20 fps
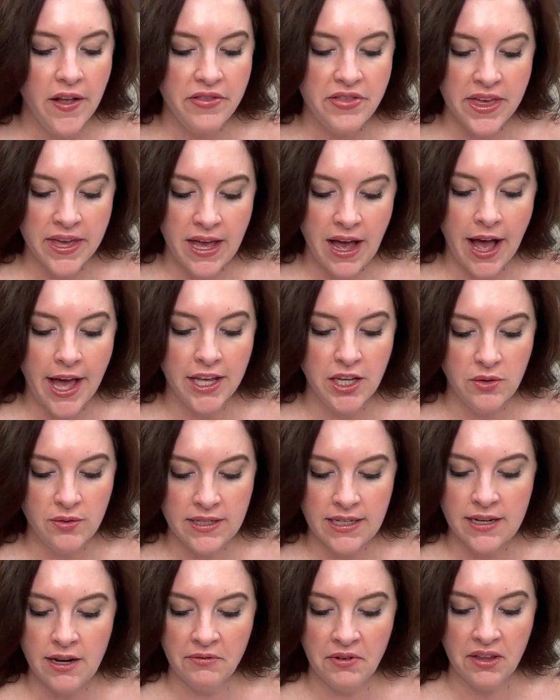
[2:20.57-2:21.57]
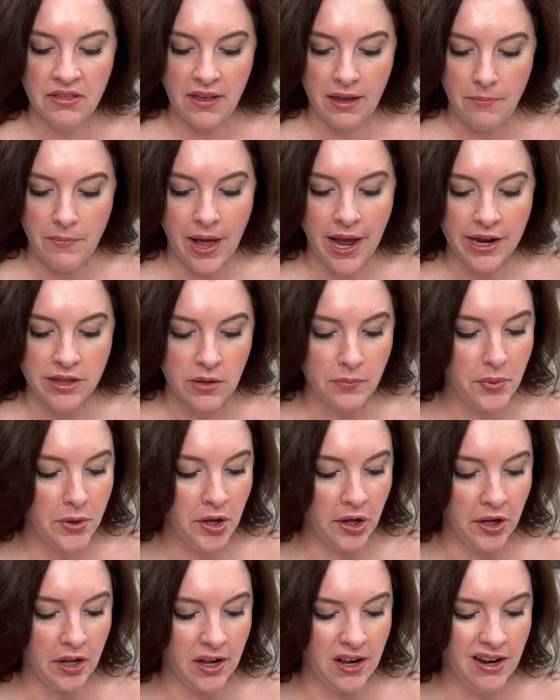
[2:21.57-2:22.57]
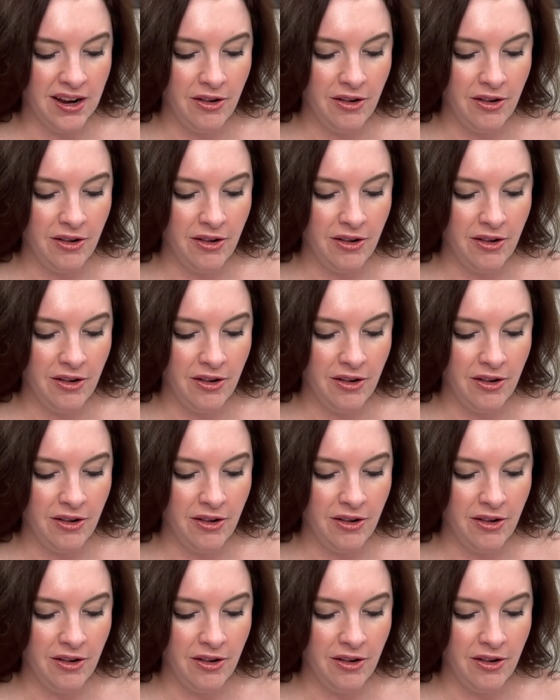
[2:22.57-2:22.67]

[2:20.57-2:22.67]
the guy who did everything by the book.